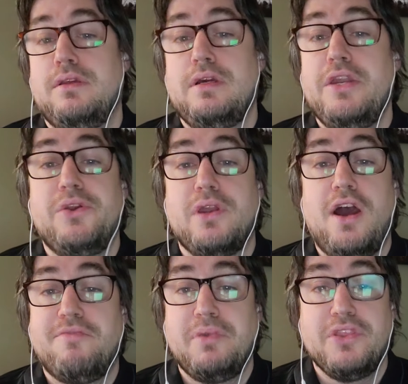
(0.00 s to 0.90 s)
God, you can
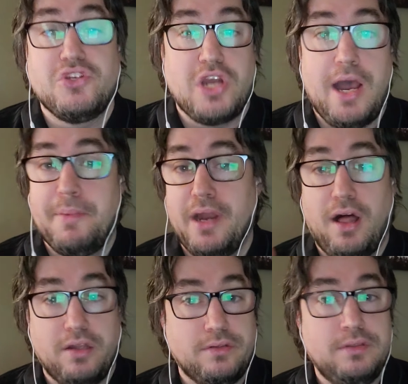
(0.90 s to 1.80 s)
offer me the job and
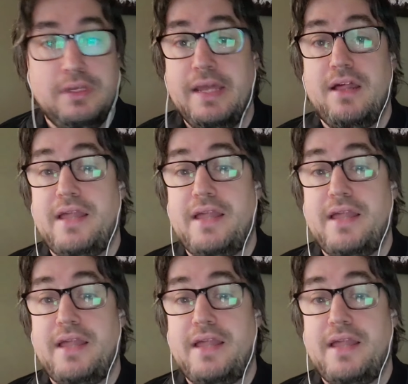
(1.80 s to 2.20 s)
I'll